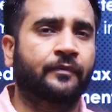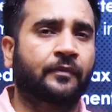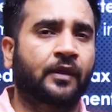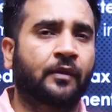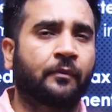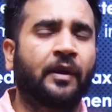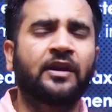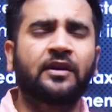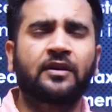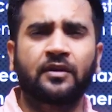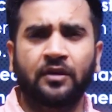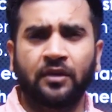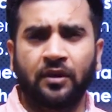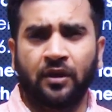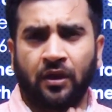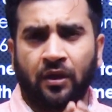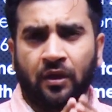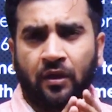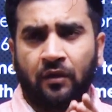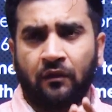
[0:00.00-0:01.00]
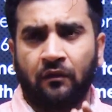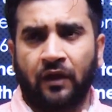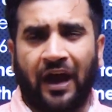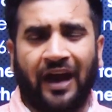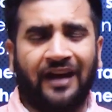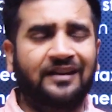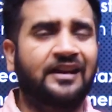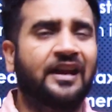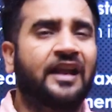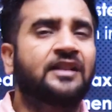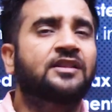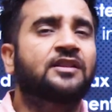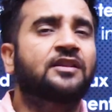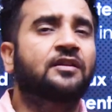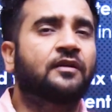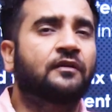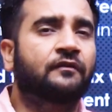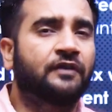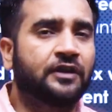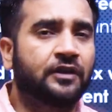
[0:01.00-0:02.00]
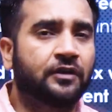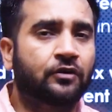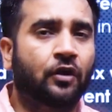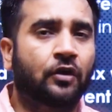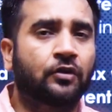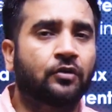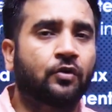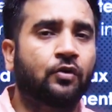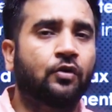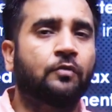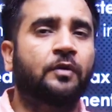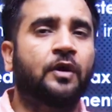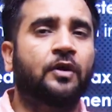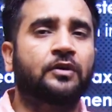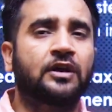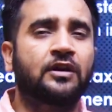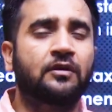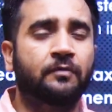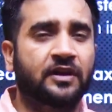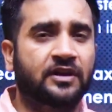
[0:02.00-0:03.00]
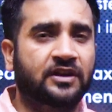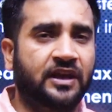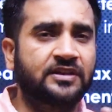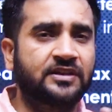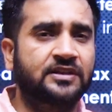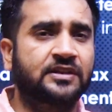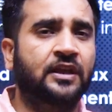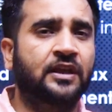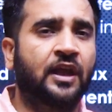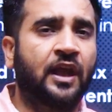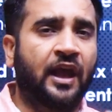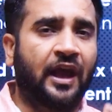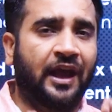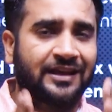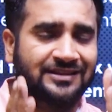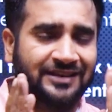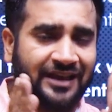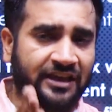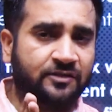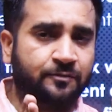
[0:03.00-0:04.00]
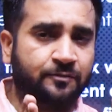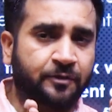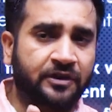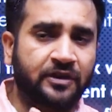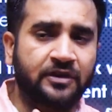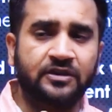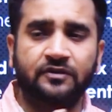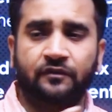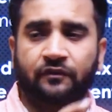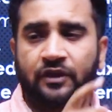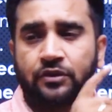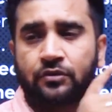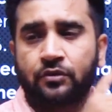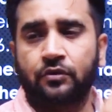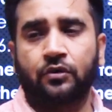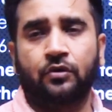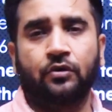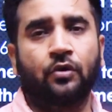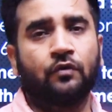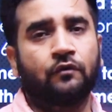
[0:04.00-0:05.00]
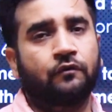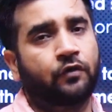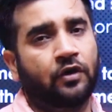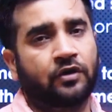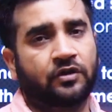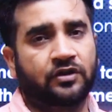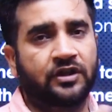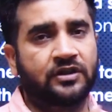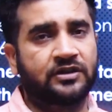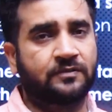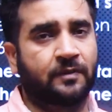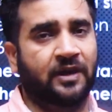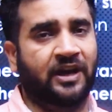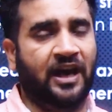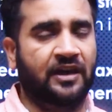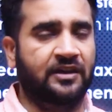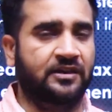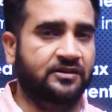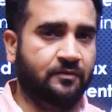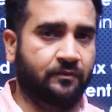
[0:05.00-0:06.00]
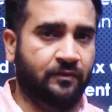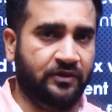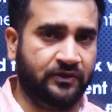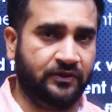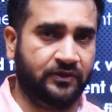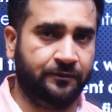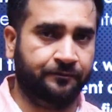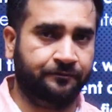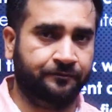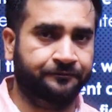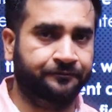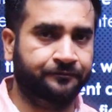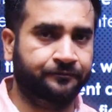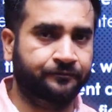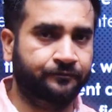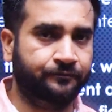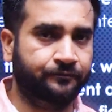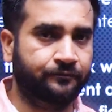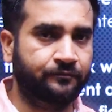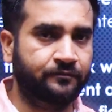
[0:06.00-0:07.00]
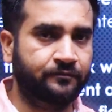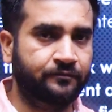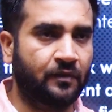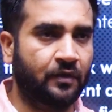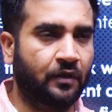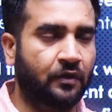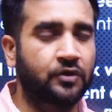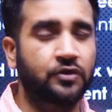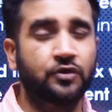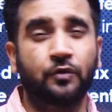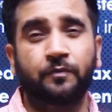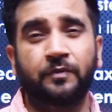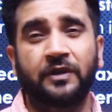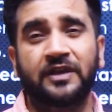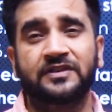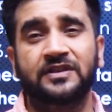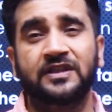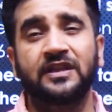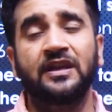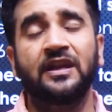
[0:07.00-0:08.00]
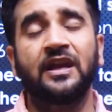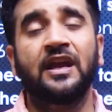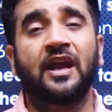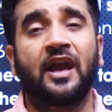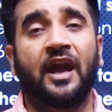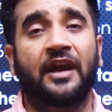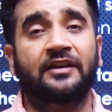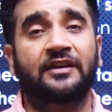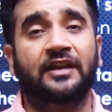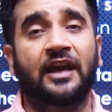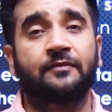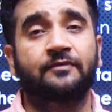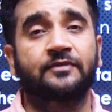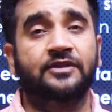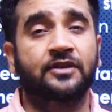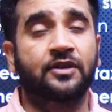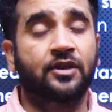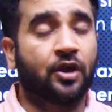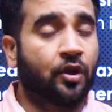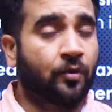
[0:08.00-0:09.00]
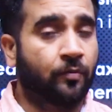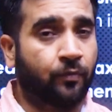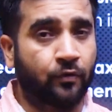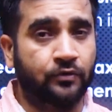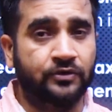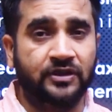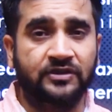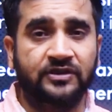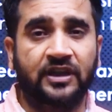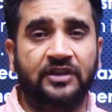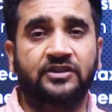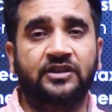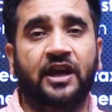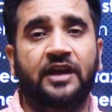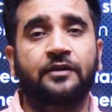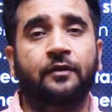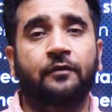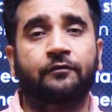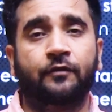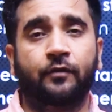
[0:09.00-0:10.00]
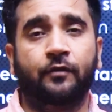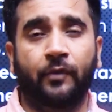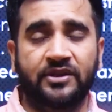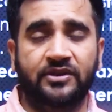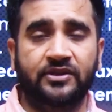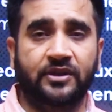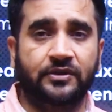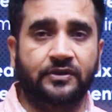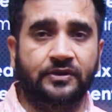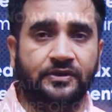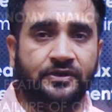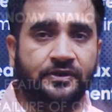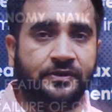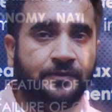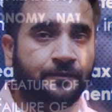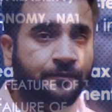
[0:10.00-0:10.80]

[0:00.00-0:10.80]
But at length, we did not go about it. But yes, as aspirants, we should know what this mechanism is, because UPSC at times poses such kind of questions.